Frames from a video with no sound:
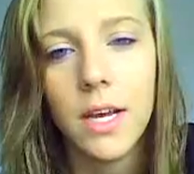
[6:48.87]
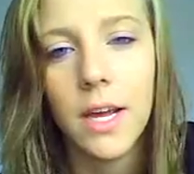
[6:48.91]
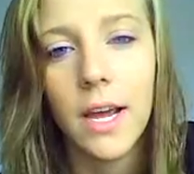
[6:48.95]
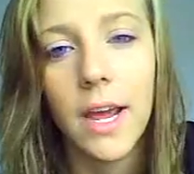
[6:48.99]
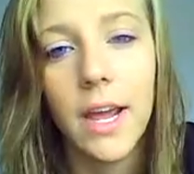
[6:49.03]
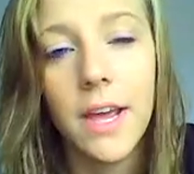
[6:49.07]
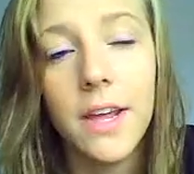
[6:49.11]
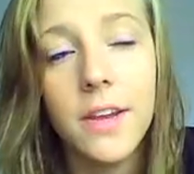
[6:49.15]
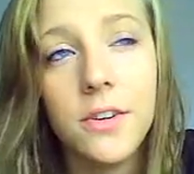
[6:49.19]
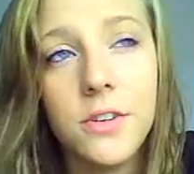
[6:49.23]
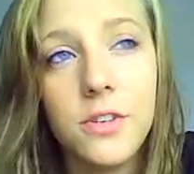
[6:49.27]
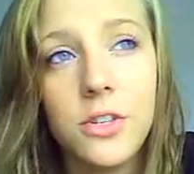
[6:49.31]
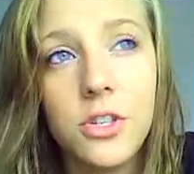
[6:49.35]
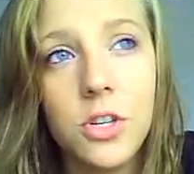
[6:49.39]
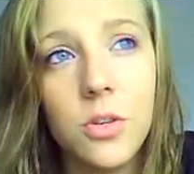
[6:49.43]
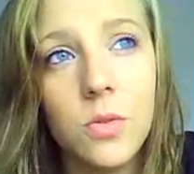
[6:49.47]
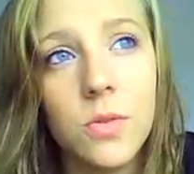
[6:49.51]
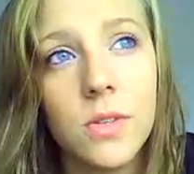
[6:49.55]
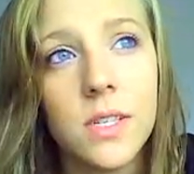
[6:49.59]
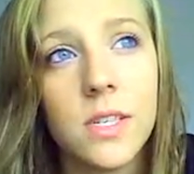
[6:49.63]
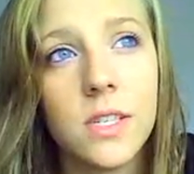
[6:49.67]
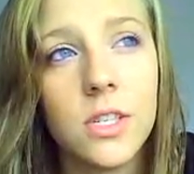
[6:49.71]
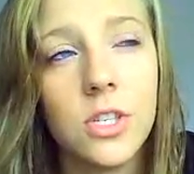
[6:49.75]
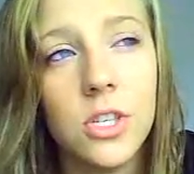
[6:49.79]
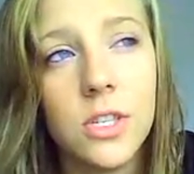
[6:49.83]
And
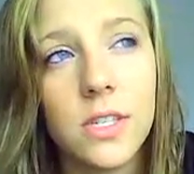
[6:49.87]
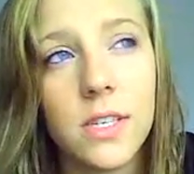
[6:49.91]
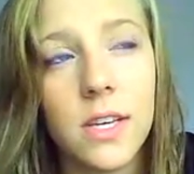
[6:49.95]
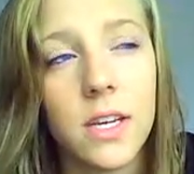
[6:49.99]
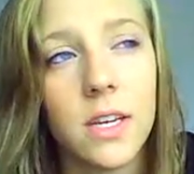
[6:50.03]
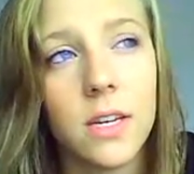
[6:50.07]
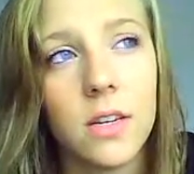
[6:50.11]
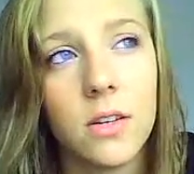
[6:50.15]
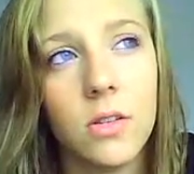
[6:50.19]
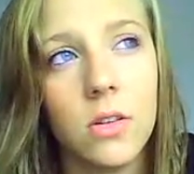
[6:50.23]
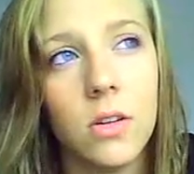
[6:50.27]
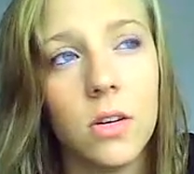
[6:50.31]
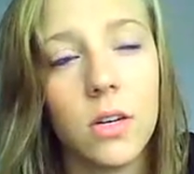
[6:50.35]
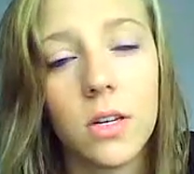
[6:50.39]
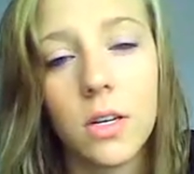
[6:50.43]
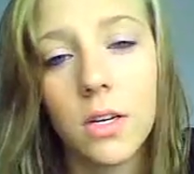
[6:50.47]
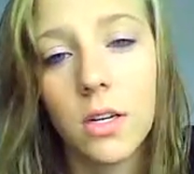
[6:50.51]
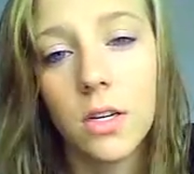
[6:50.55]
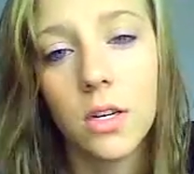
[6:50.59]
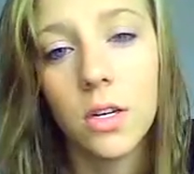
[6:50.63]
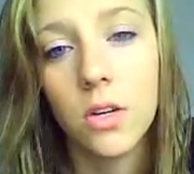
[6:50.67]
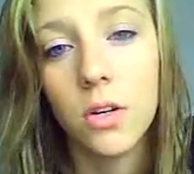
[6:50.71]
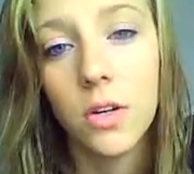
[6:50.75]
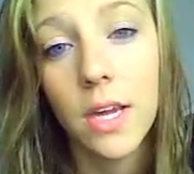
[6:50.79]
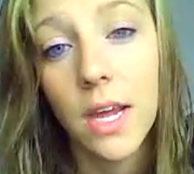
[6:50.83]
she's like, "Look,
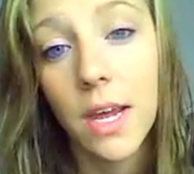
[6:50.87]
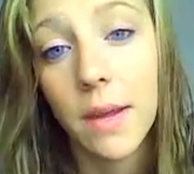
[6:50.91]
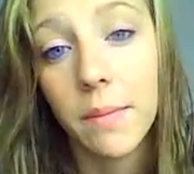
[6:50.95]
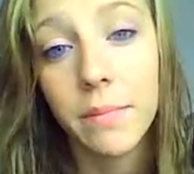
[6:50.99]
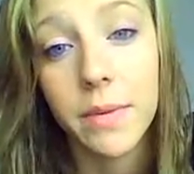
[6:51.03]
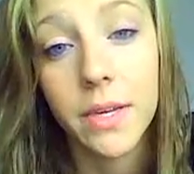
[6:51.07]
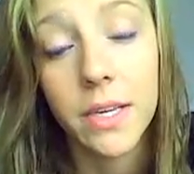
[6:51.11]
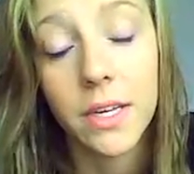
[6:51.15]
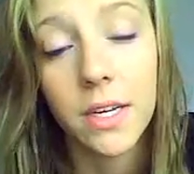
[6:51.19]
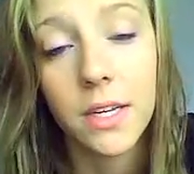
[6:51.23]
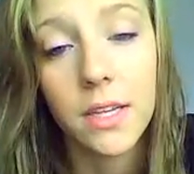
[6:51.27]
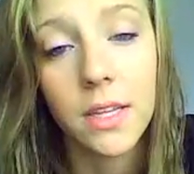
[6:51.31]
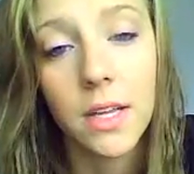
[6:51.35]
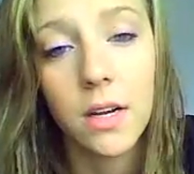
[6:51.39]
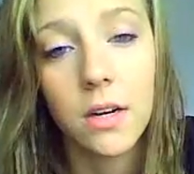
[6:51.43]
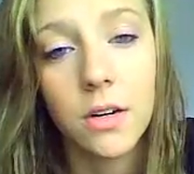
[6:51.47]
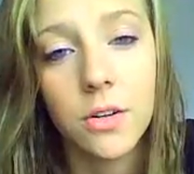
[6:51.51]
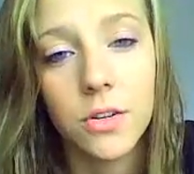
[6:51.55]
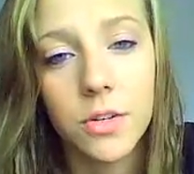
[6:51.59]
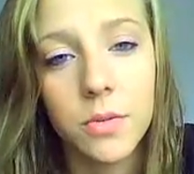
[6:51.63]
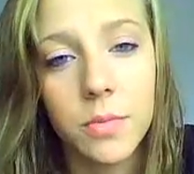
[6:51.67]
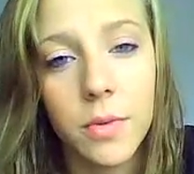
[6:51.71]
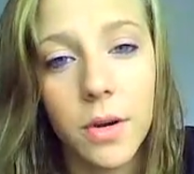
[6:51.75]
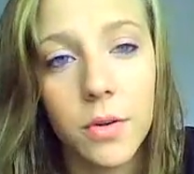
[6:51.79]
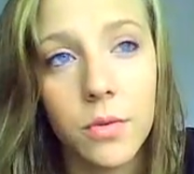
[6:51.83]
you can't be like that
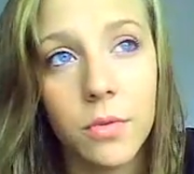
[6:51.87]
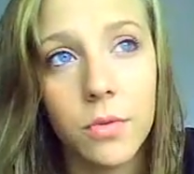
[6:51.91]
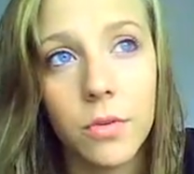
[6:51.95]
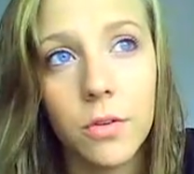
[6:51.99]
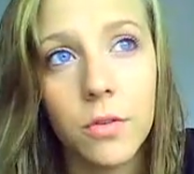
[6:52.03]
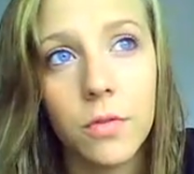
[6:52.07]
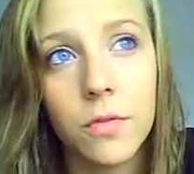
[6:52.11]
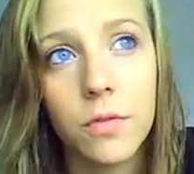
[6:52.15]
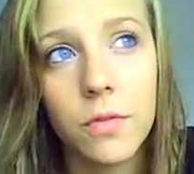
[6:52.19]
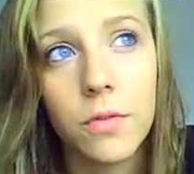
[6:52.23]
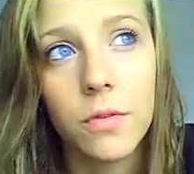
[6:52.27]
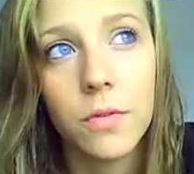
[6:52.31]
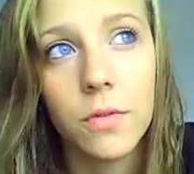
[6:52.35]
under my roof.